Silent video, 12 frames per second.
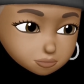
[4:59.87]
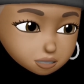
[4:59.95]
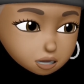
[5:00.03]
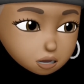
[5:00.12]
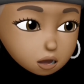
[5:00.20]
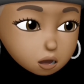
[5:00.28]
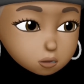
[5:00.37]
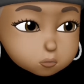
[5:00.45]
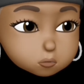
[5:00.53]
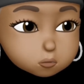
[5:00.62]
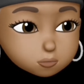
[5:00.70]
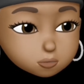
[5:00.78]
Her
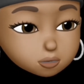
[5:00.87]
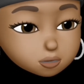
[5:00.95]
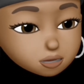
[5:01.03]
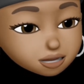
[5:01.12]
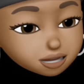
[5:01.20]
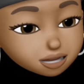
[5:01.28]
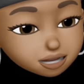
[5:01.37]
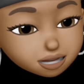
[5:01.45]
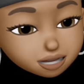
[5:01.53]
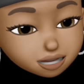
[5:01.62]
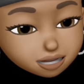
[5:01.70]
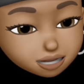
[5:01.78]
burn
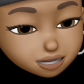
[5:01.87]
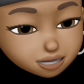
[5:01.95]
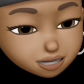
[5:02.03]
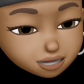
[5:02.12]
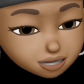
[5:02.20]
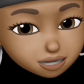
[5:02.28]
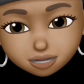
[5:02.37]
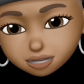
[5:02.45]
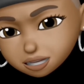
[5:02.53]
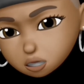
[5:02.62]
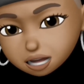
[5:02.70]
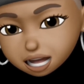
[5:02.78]
is, it's
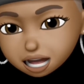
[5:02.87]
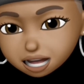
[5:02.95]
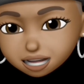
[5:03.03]
okay.